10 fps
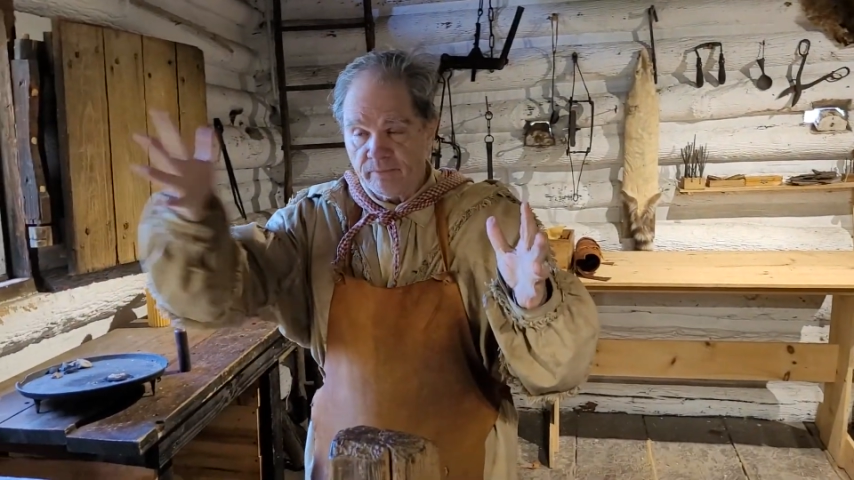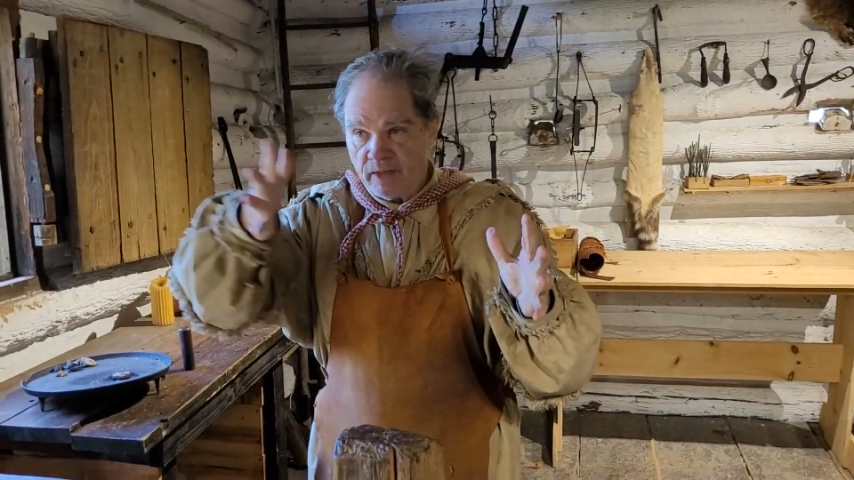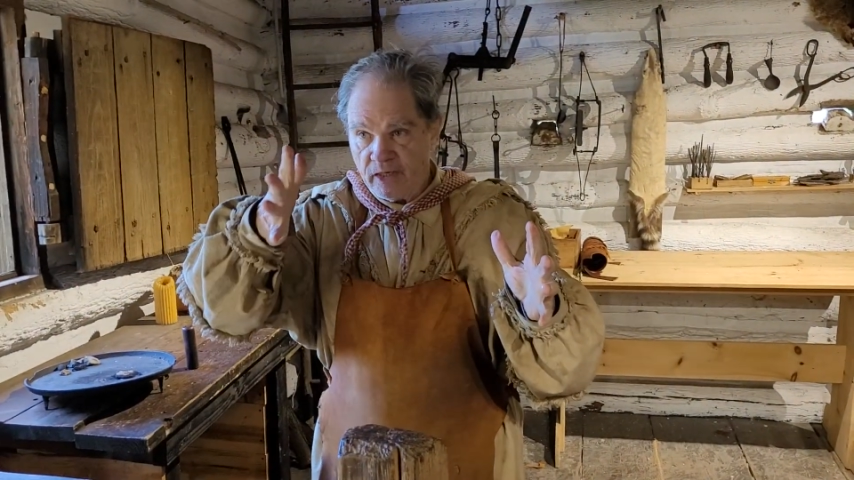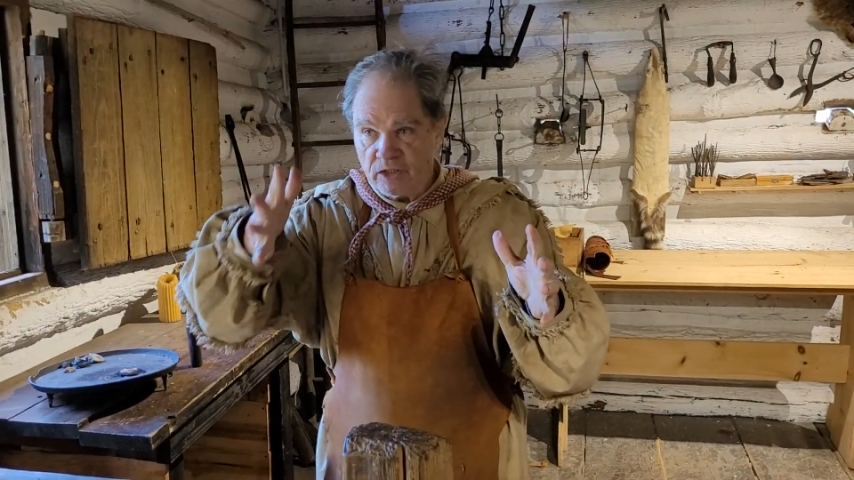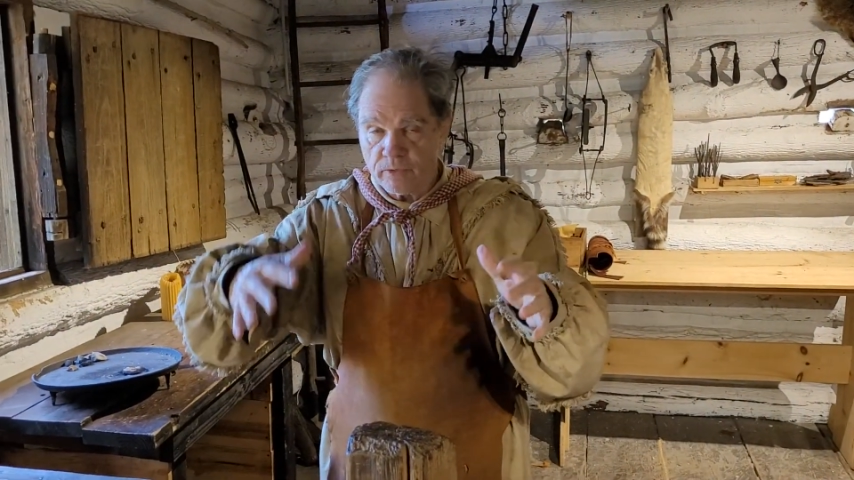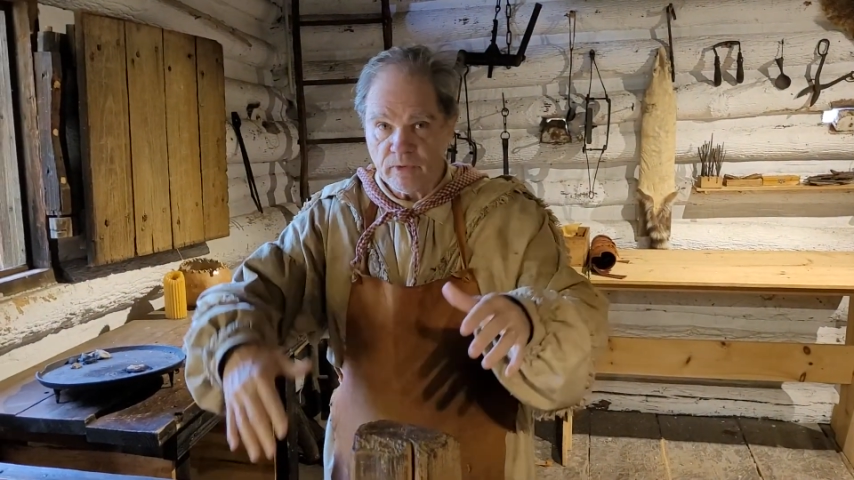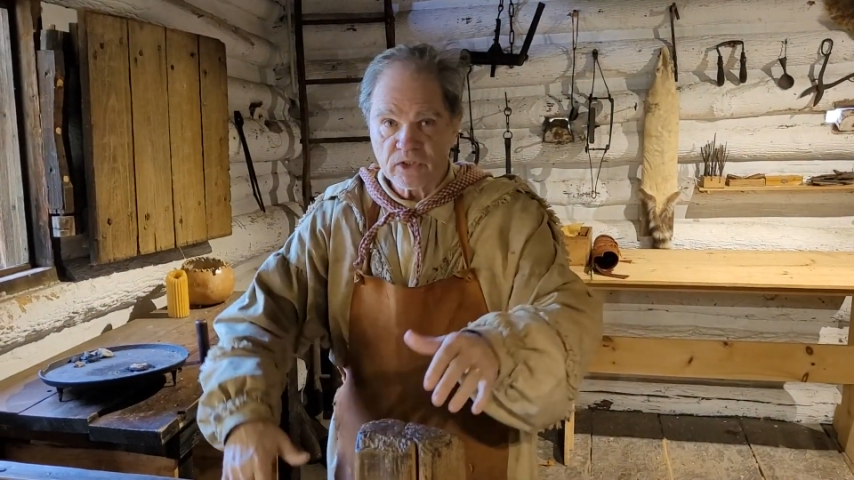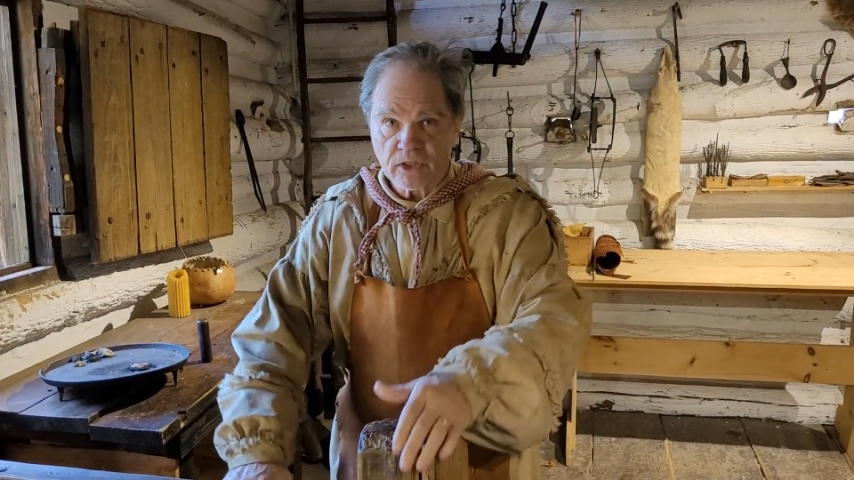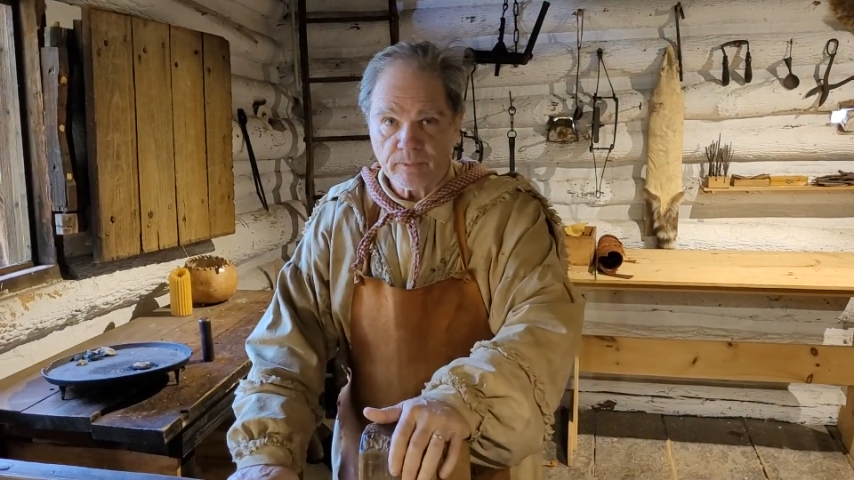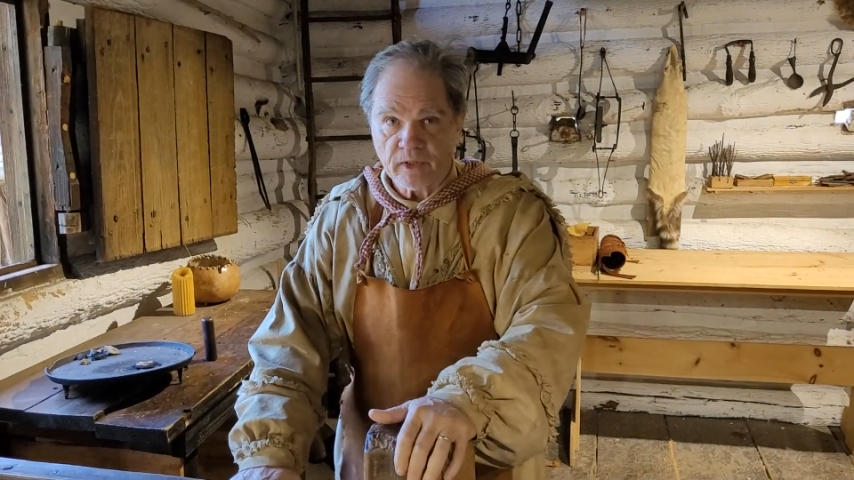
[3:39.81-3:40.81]
east of
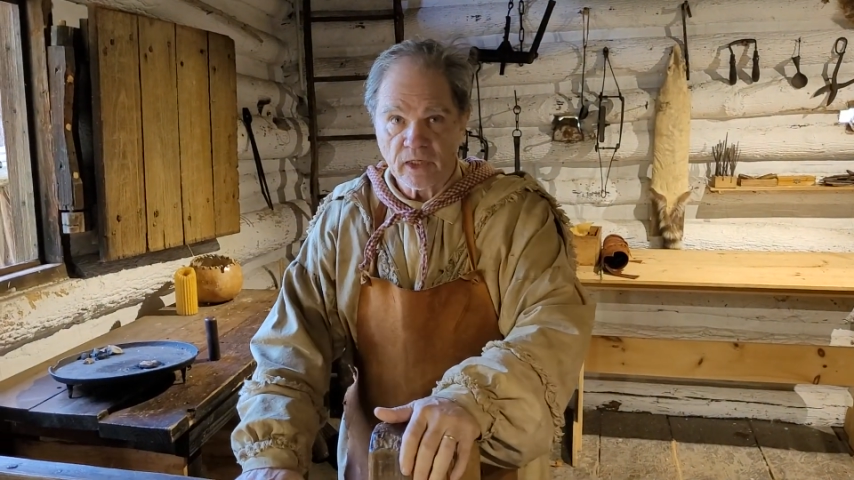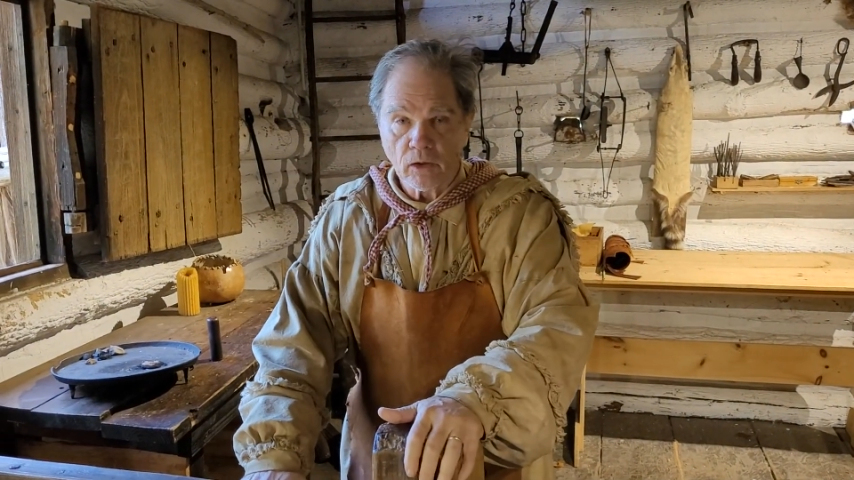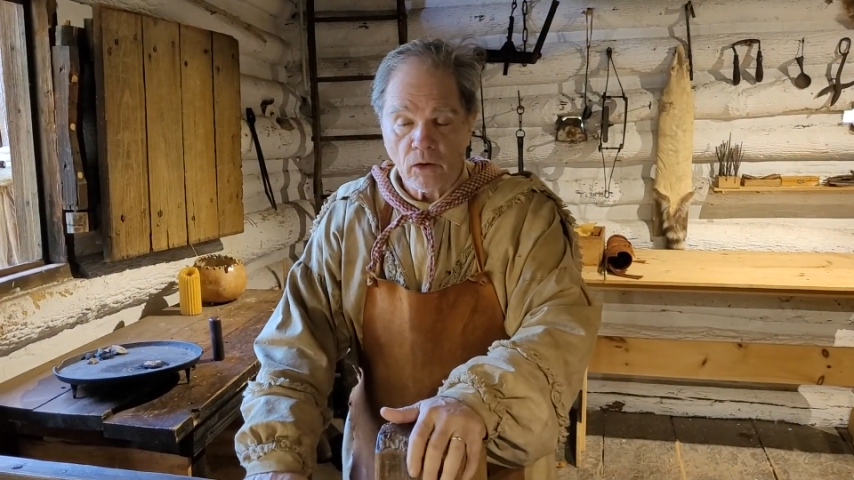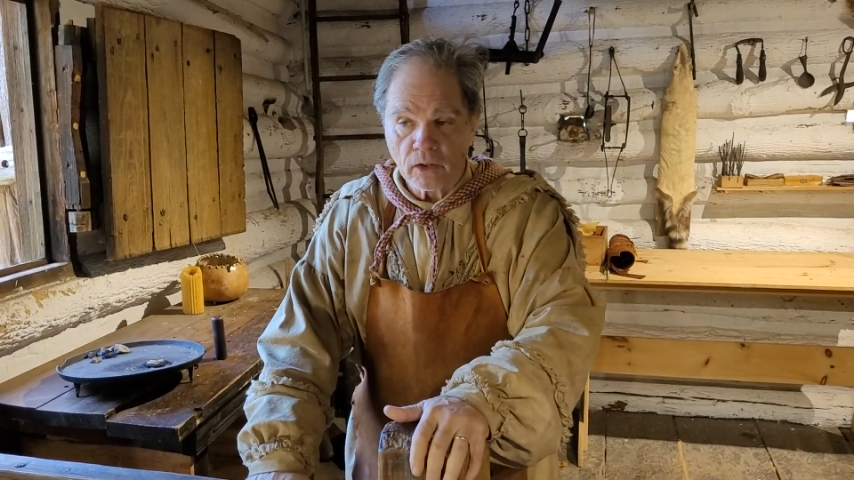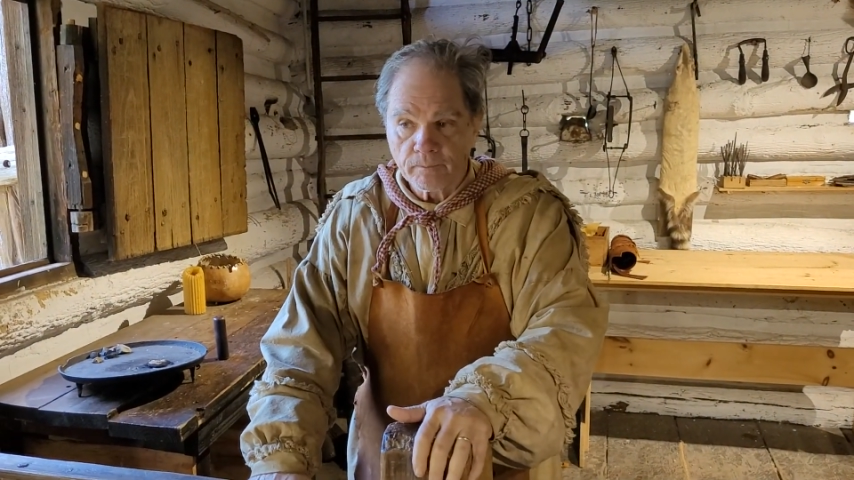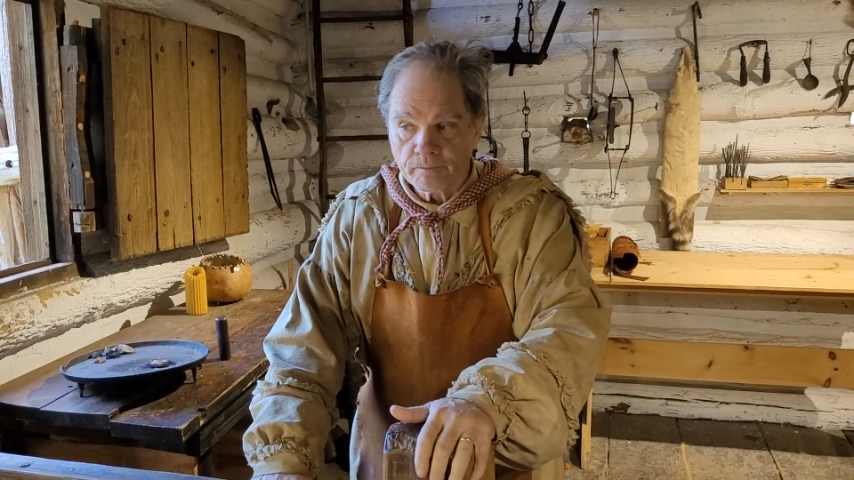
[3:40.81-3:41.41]
Mississippi any longer.